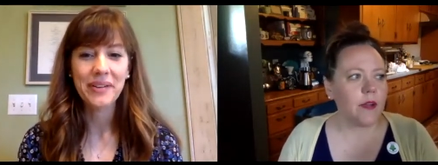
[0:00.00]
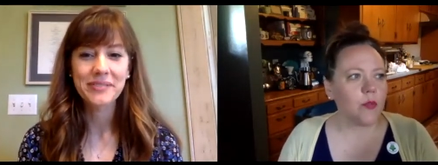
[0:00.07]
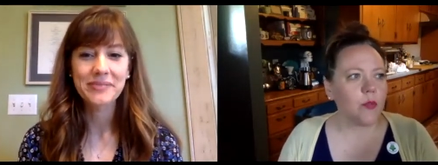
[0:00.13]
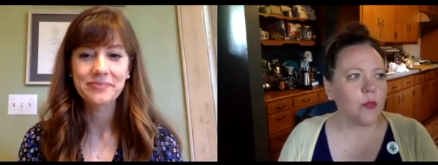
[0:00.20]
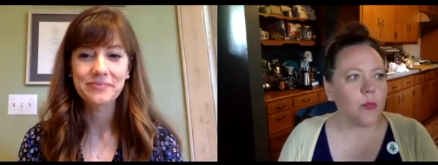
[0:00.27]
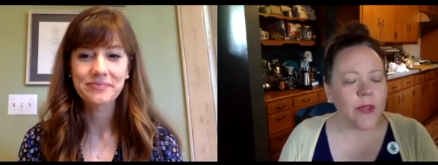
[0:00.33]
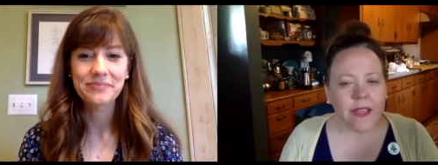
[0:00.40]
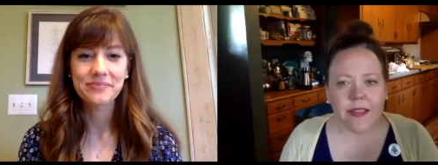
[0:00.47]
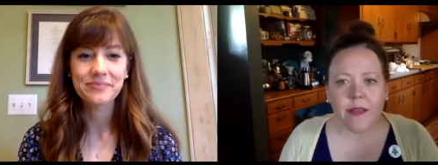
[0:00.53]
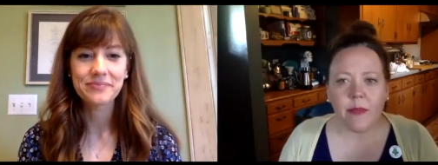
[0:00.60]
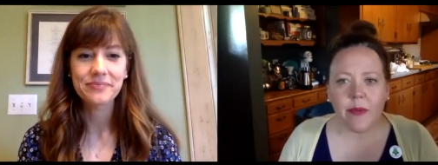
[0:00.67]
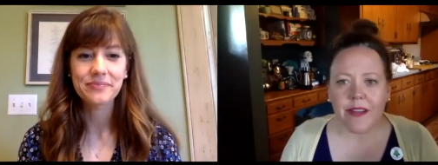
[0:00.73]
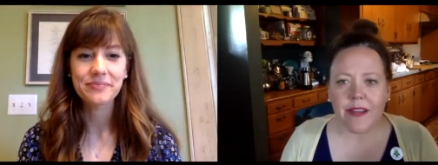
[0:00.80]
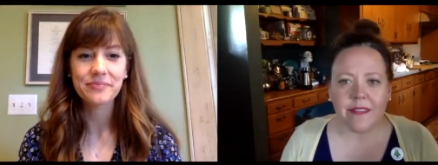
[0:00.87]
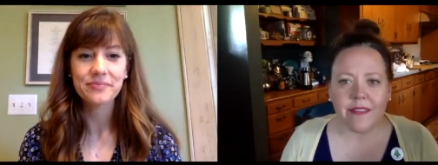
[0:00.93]
Speaker 1: really
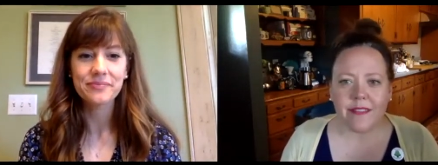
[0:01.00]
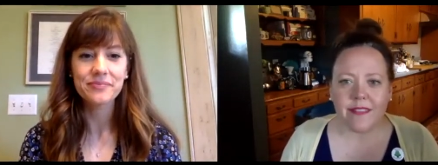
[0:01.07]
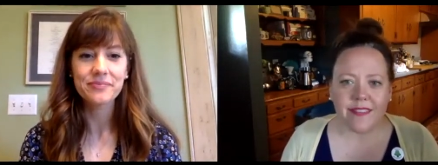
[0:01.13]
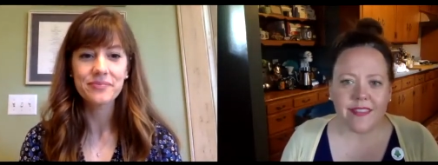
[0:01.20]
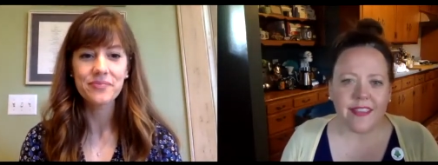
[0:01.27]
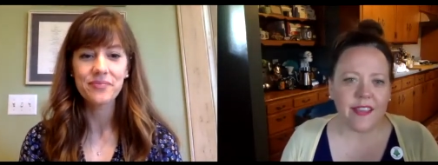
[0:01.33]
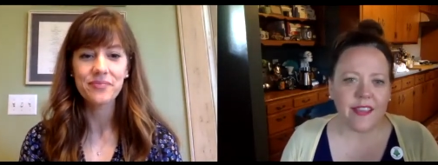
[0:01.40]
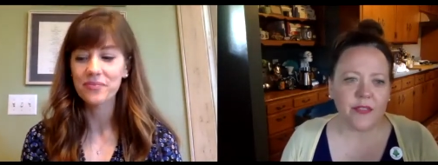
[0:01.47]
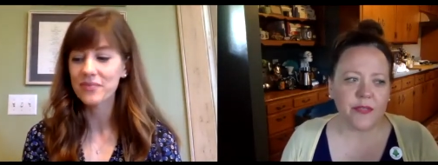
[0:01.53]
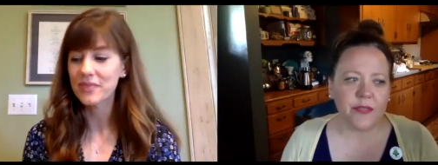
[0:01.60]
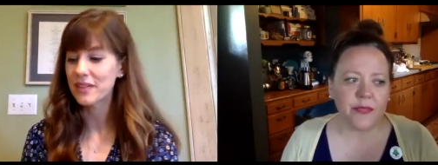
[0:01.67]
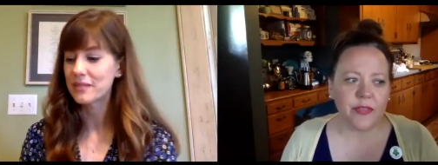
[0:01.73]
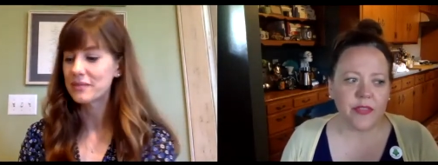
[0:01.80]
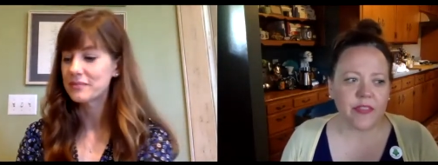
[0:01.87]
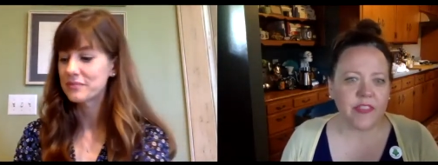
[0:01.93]
want to see if
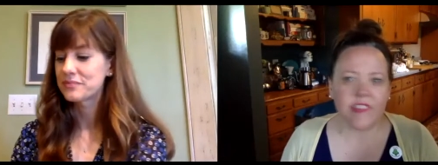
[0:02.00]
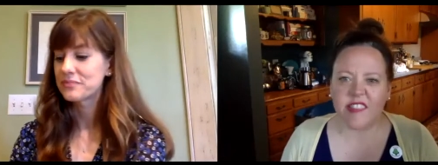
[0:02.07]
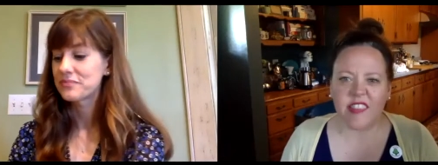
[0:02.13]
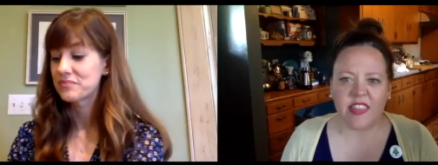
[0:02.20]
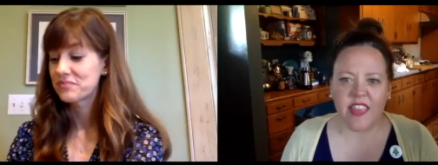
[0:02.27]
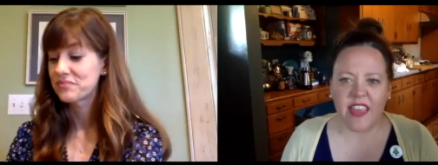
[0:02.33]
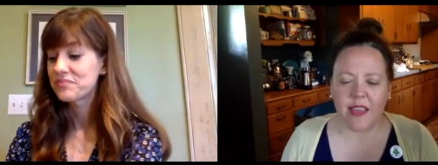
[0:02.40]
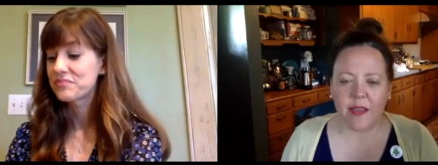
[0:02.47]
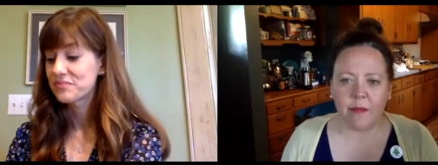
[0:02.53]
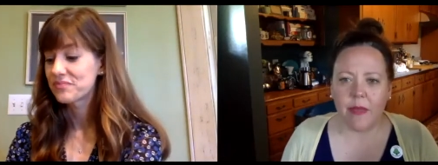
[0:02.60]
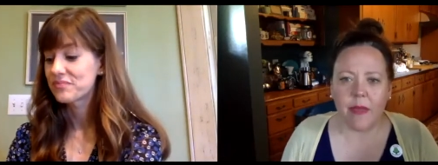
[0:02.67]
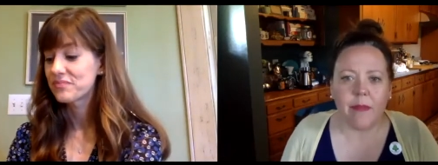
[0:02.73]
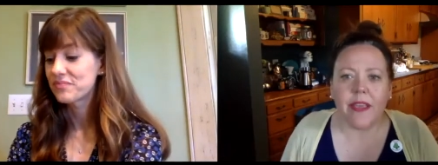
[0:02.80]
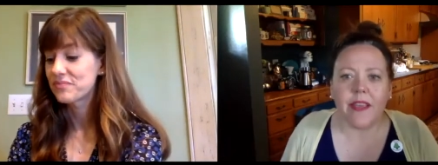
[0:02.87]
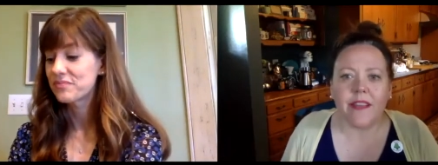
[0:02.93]
this is a thing.
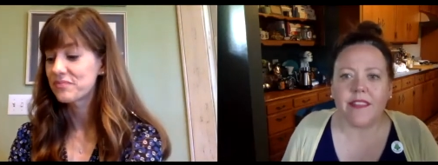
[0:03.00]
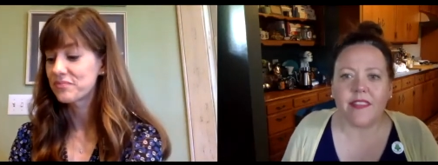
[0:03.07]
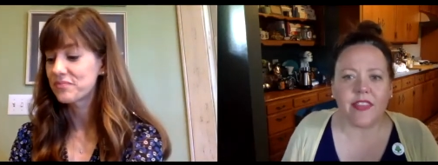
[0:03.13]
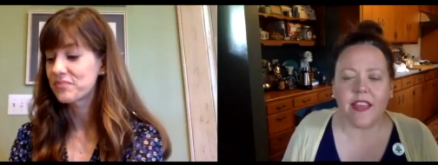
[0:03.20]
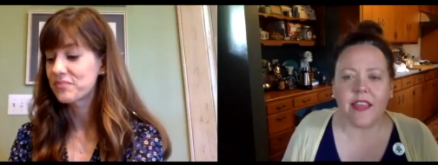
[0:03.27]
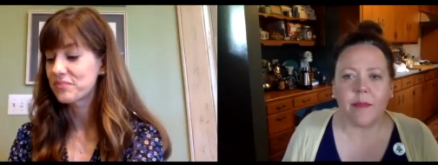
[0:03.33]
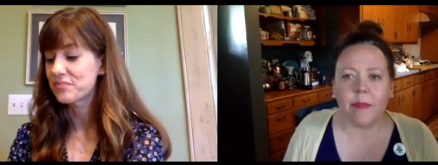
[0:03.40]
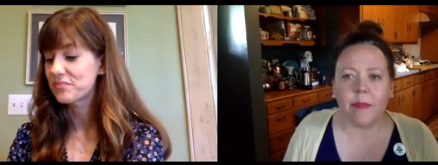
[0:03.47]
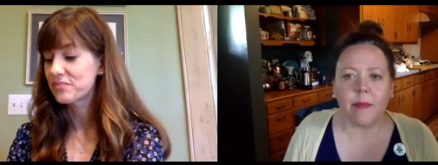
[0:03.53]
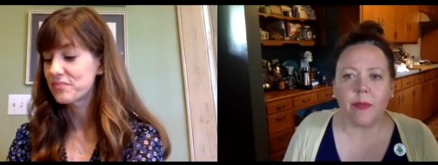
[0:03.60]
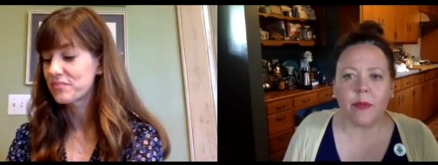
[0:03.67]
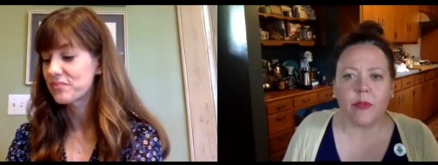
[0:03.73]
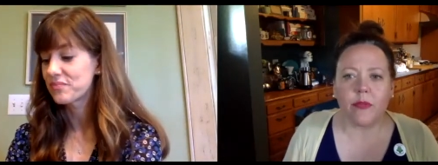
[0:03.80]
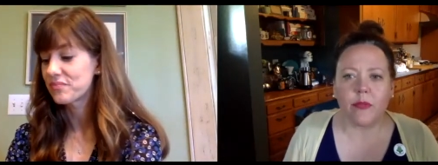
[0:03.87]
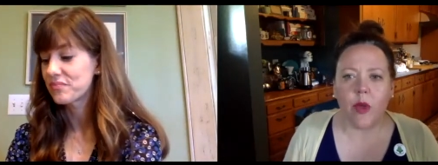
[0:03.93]
Maybe it's a thing in
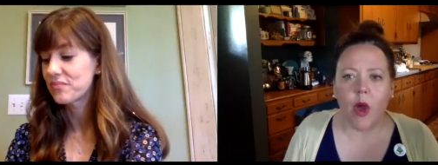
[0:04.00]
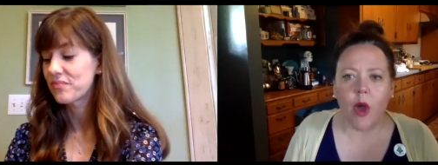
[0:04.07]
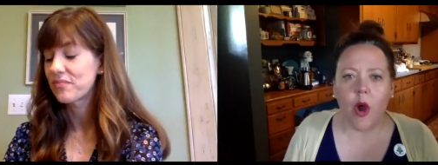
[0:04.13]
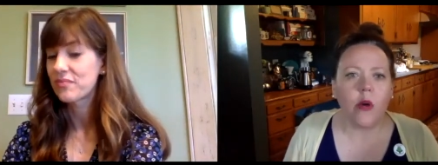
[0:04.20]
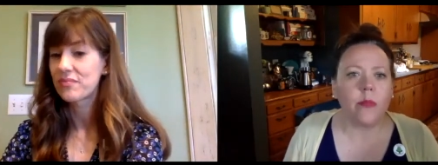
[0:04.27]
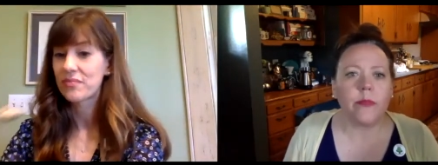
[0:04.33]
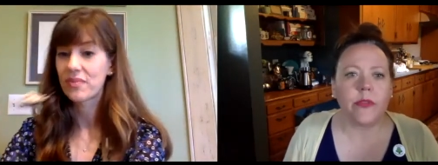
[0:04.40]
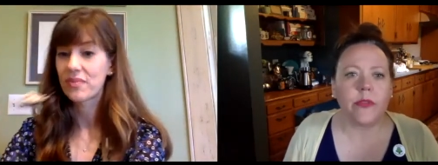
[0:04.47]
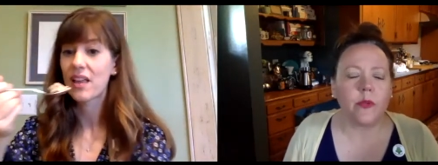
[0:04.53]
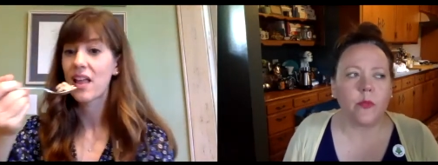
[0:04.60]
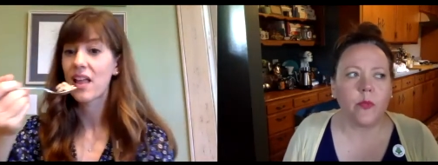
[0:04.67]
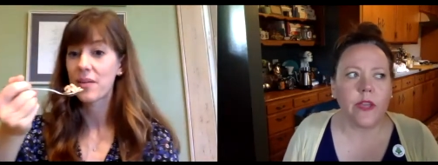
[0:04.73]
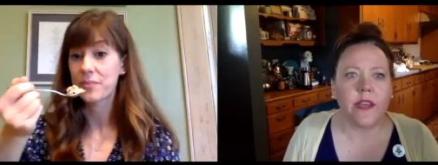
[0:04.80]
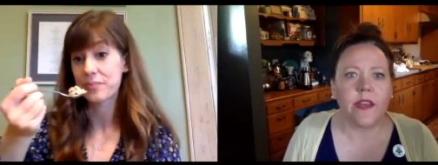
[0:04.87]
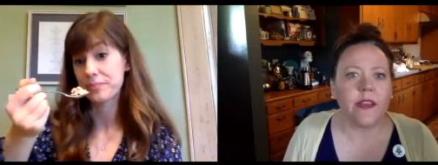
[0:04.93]
people's homes
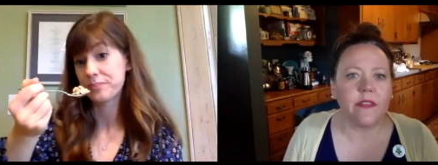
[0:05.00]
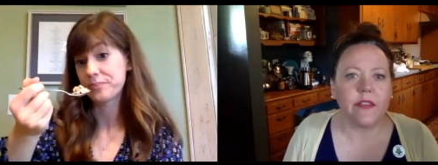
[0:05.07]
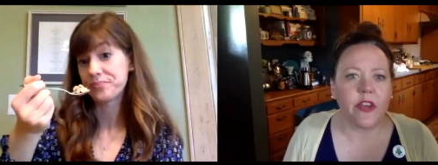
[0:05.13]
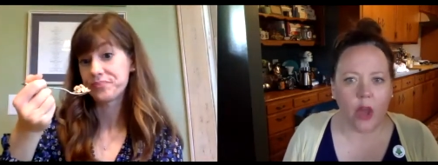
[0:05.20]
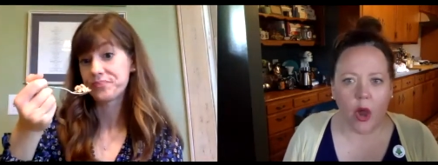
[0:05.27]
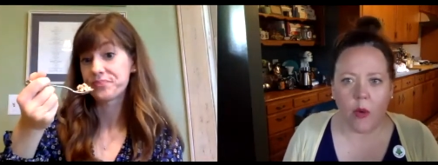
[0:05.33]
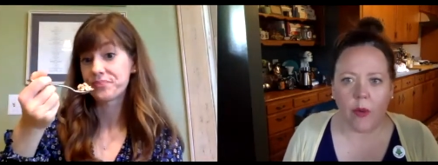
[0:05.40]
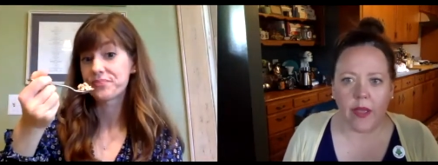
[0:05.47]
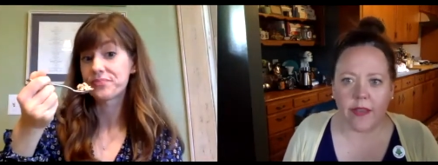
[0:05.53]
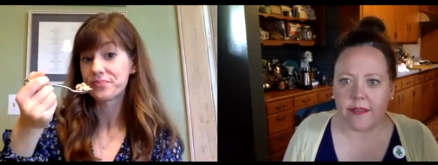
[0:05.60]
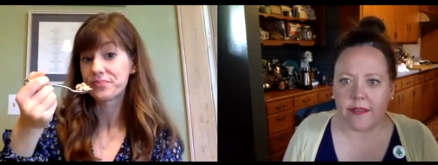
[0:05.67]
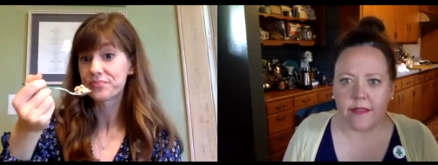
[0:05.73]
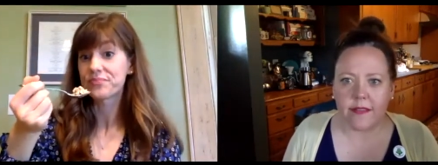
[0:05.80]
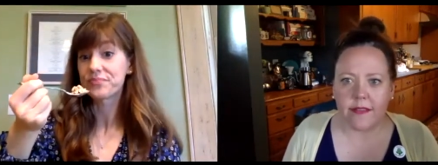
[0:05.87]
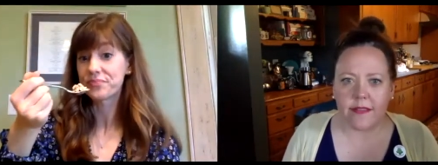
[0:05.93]
and we didn't even know it.
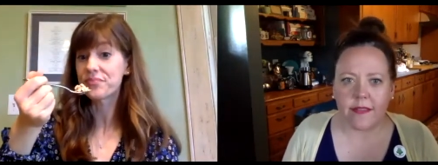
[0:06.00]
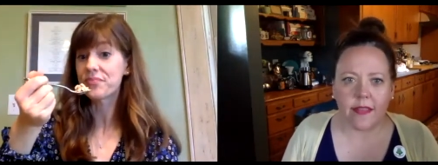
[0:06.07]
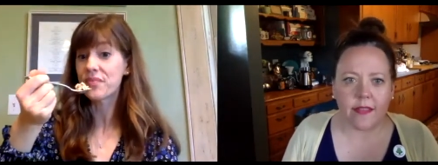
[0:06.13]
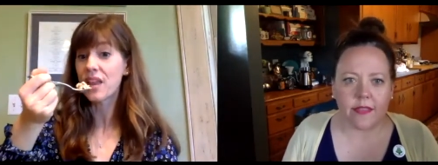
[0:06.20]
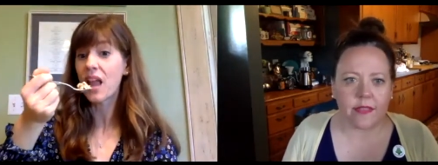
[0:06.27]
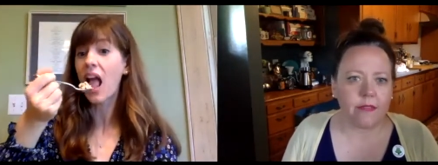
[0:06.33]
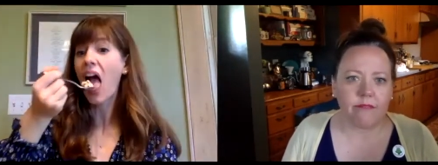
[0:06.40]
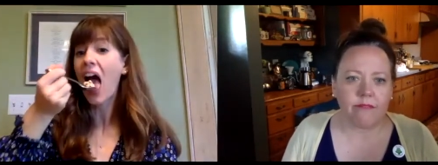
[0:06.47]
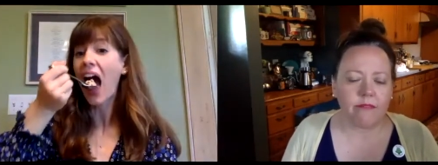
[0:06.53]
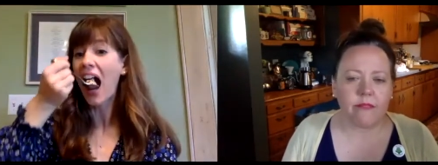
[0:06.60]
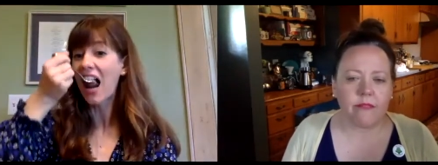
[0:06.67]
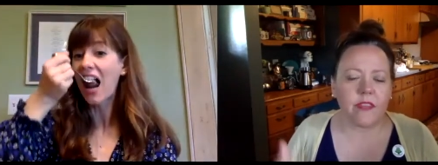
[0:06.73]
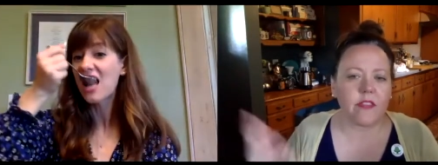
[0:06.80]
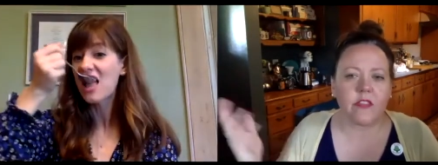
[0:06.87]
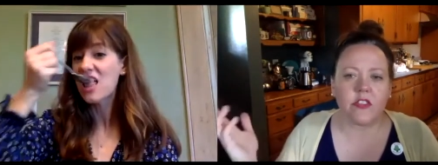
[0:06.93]
Mm-hmm. Like,
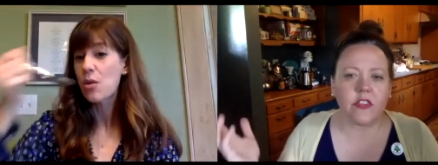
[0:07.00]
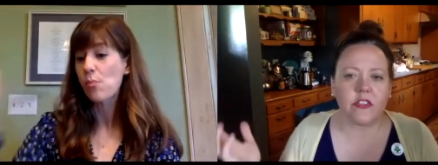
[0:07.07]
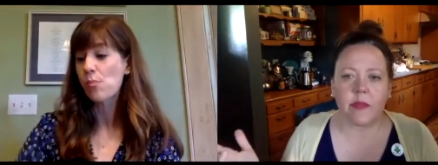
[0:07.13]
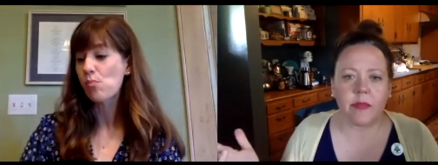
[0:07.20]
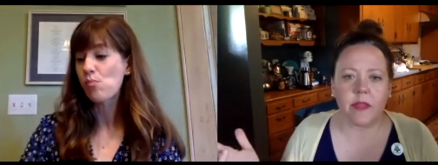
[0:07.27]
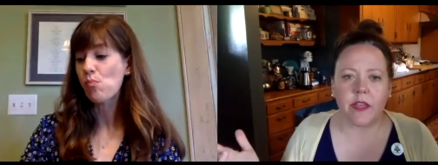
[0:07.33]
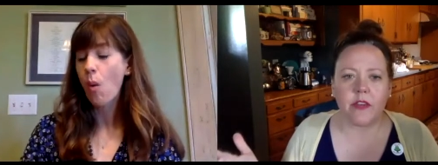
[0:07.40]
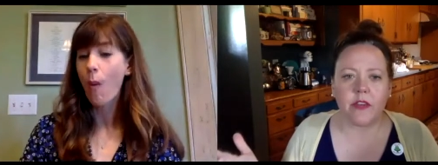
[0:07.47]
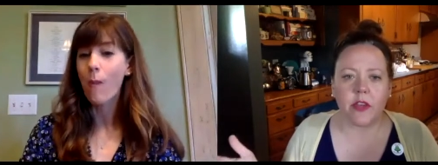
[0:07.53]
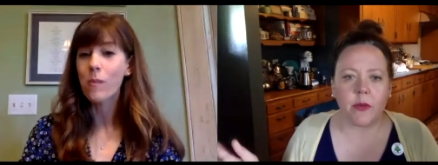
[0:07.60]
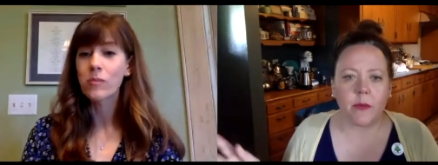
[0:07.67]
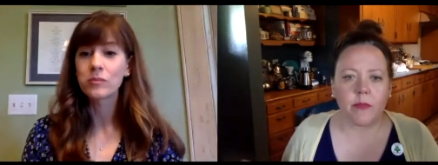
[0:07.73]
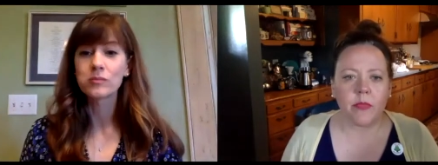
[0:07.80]
this is just something you do.